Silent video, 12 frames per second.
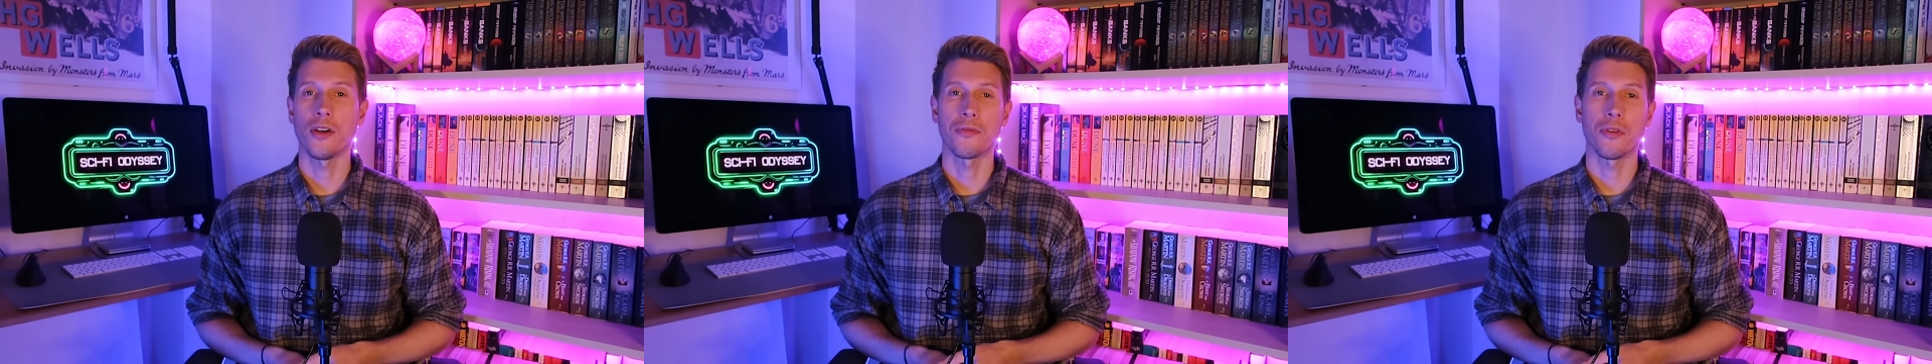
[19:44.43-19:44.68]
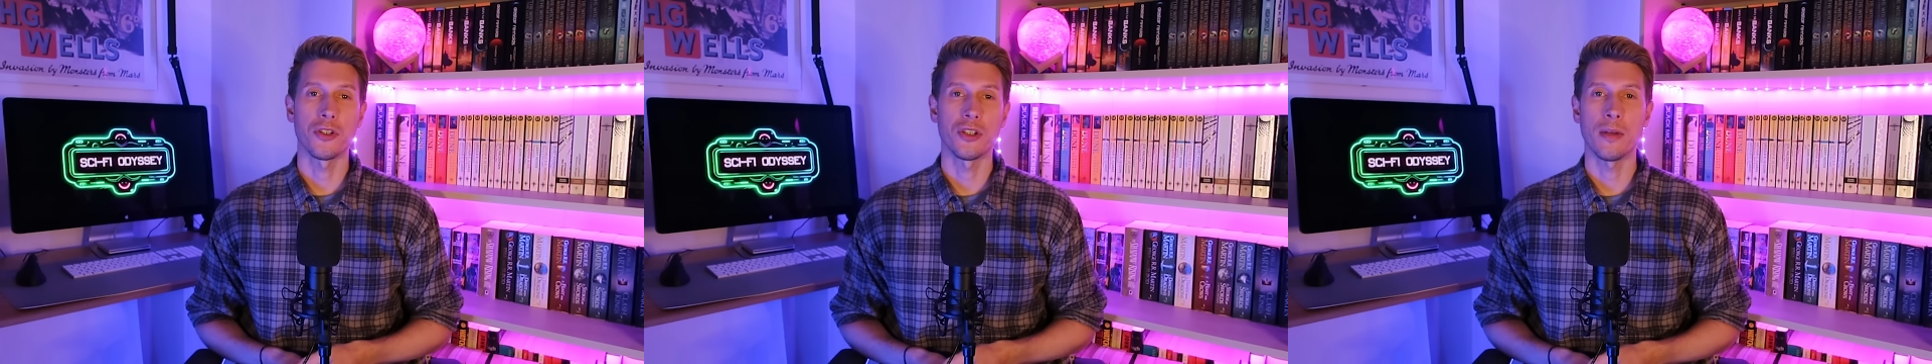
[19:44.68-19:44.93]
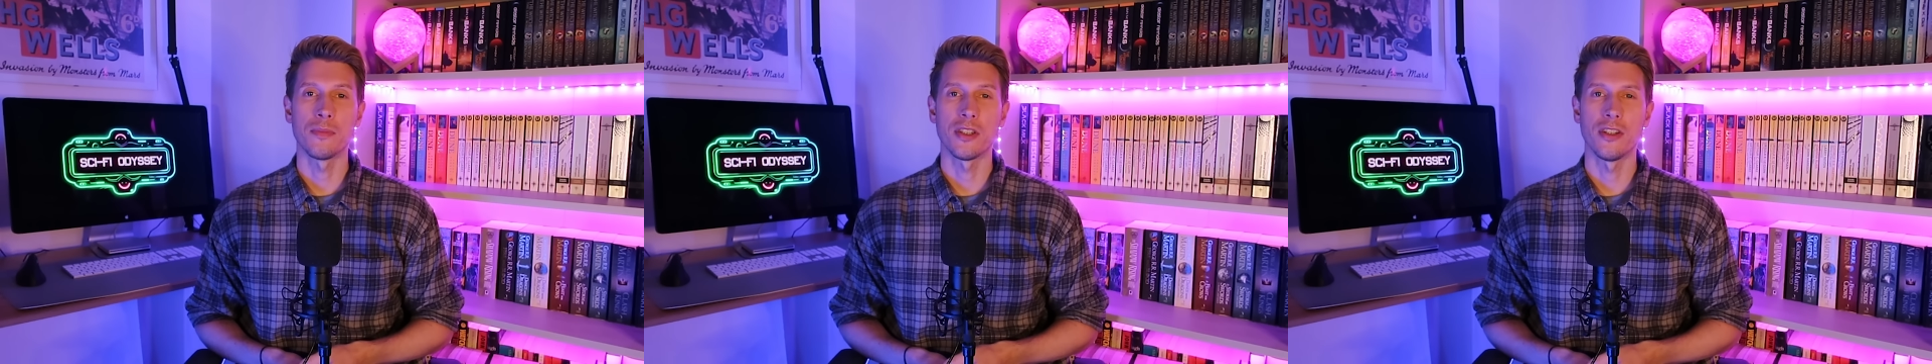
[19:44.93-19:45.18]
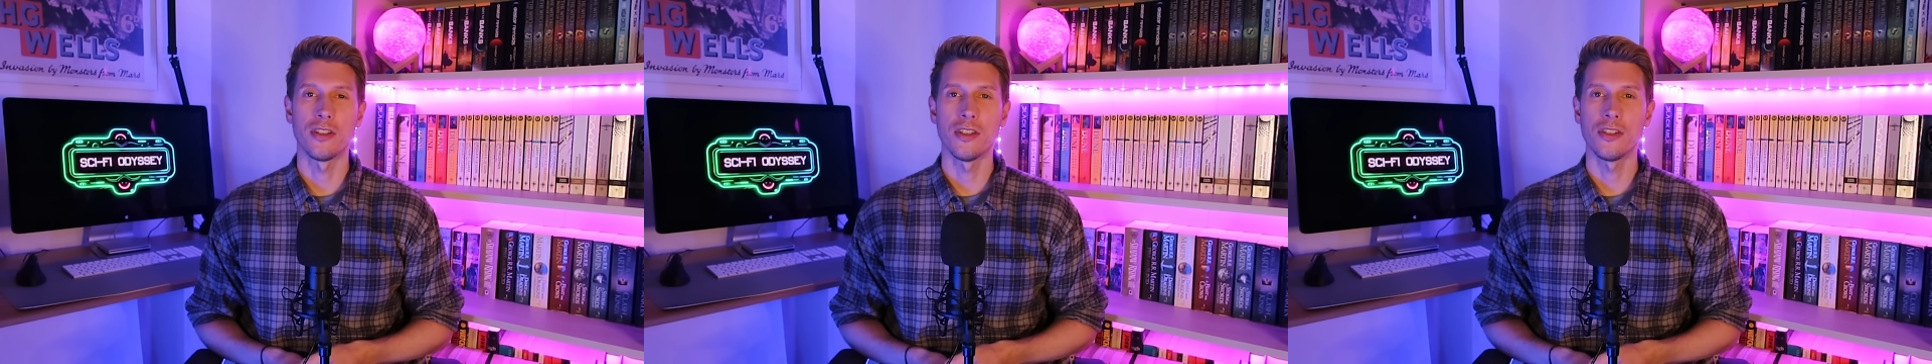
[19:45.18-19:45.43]
sci fi
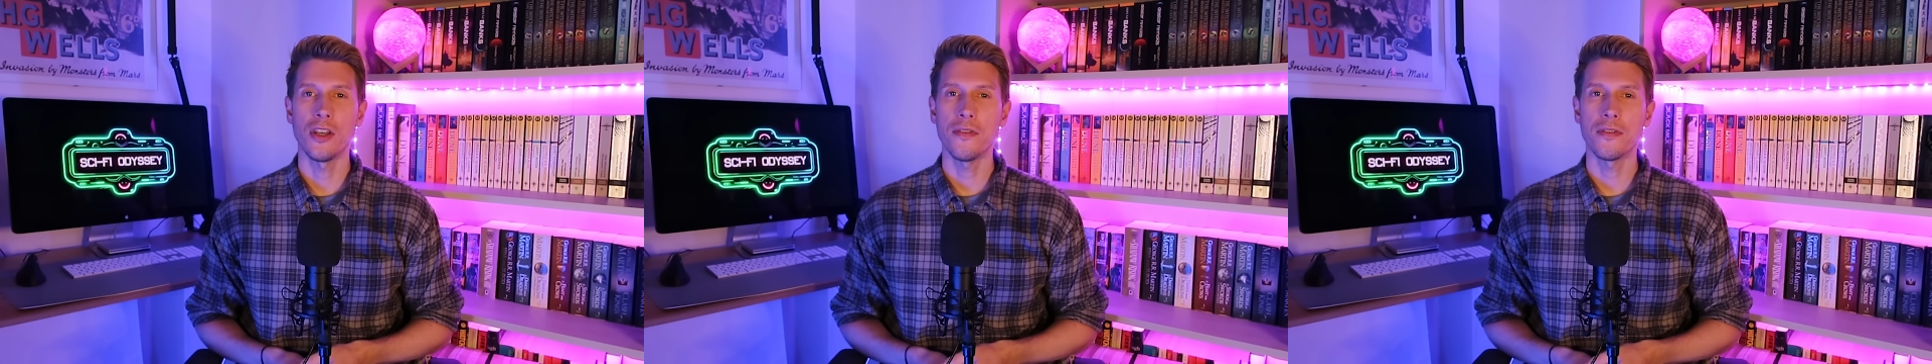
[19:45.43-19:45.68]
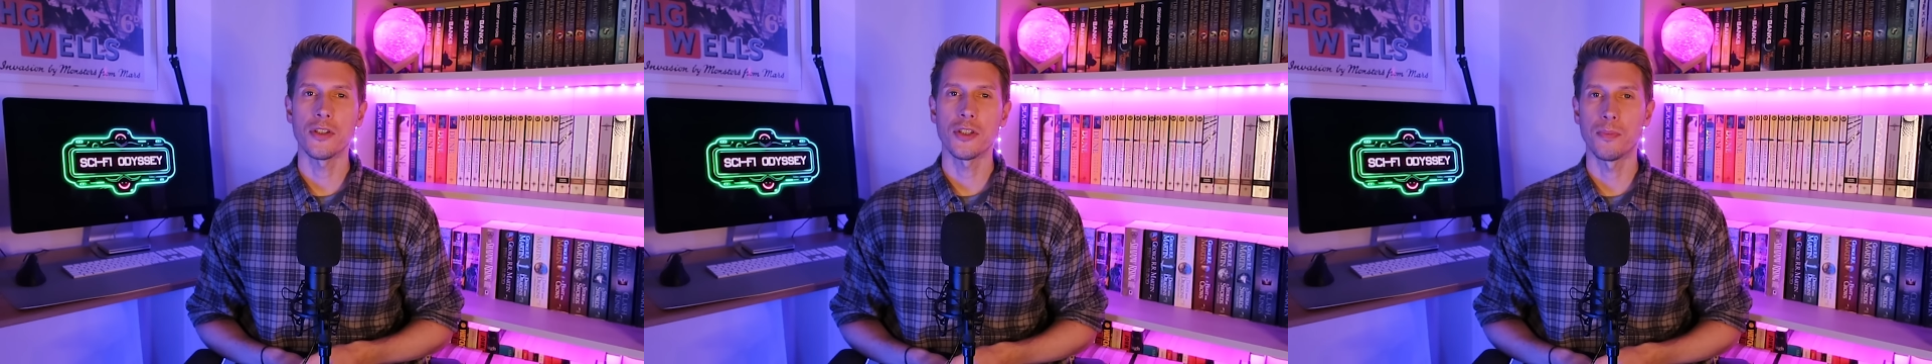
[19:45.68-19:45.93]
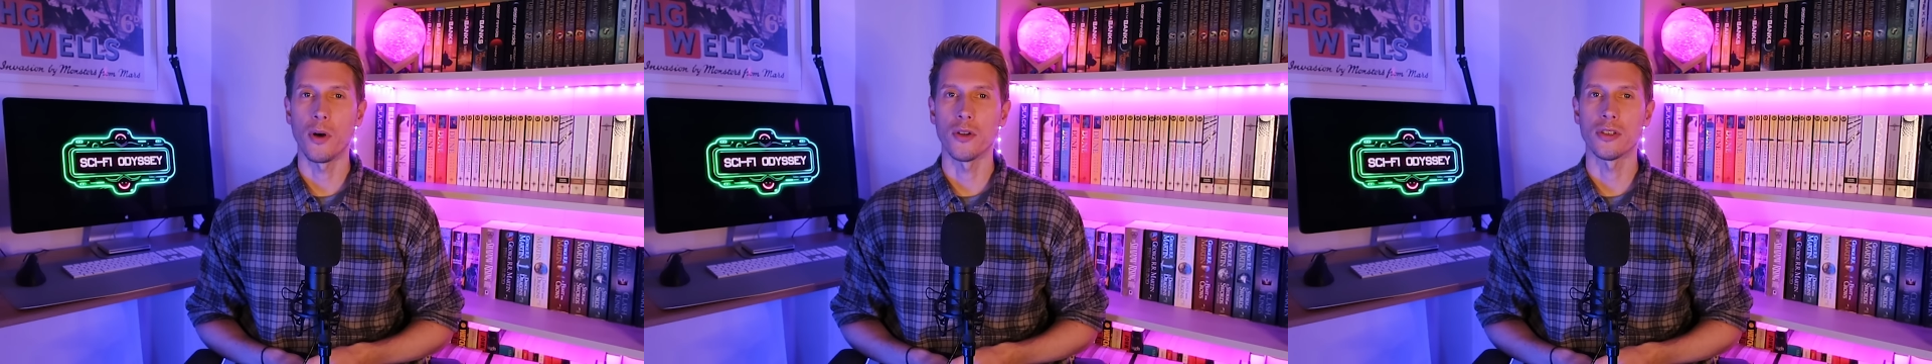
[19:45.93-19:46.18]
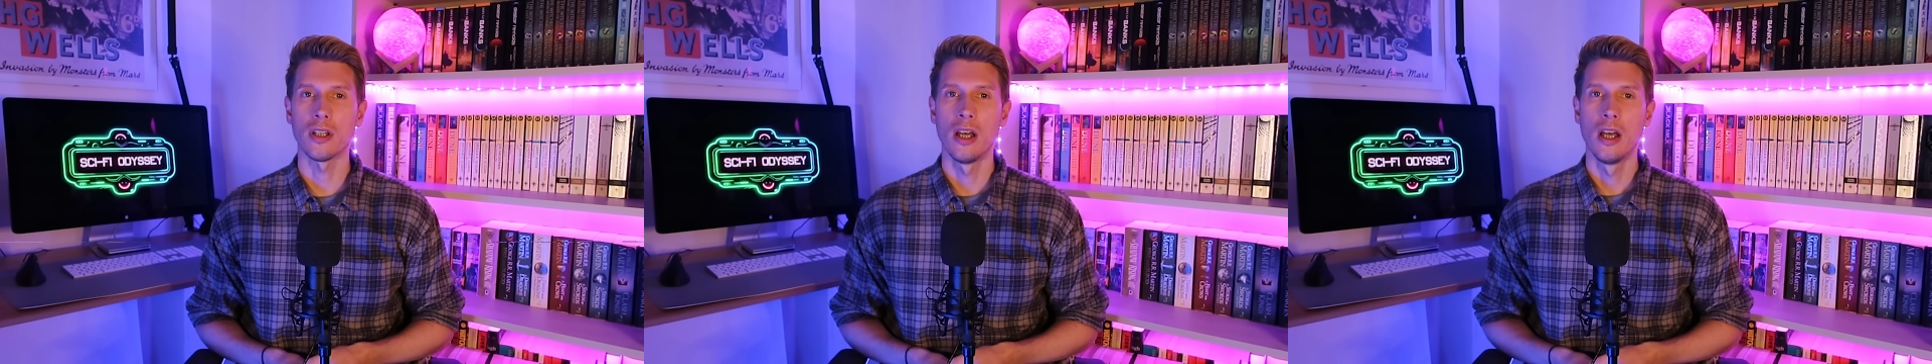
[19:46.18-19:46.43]
gems that deserve a
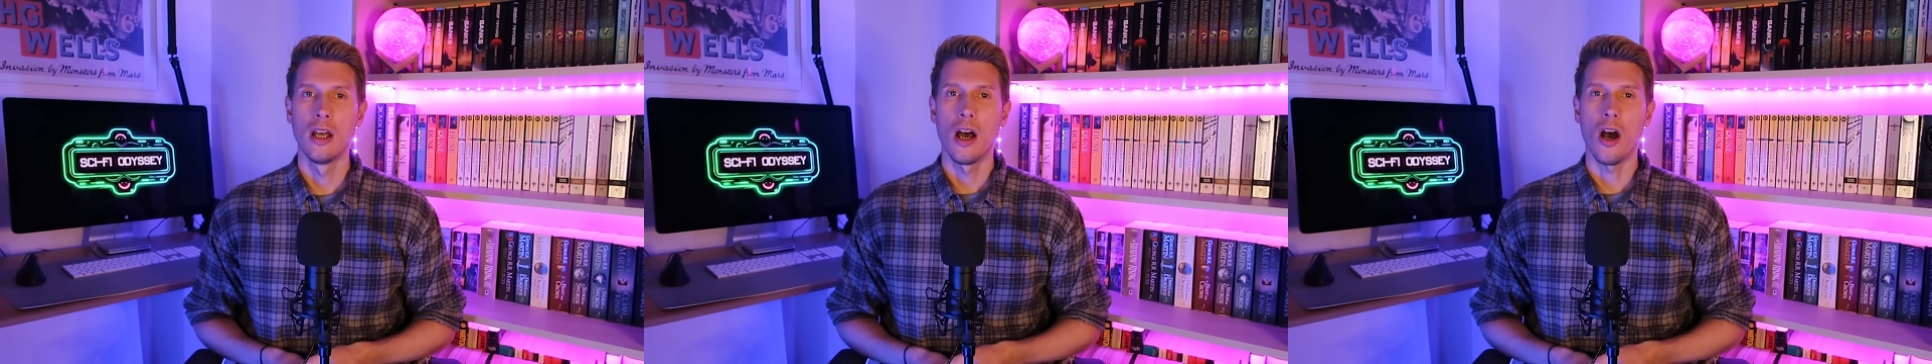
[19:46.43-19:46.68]
spot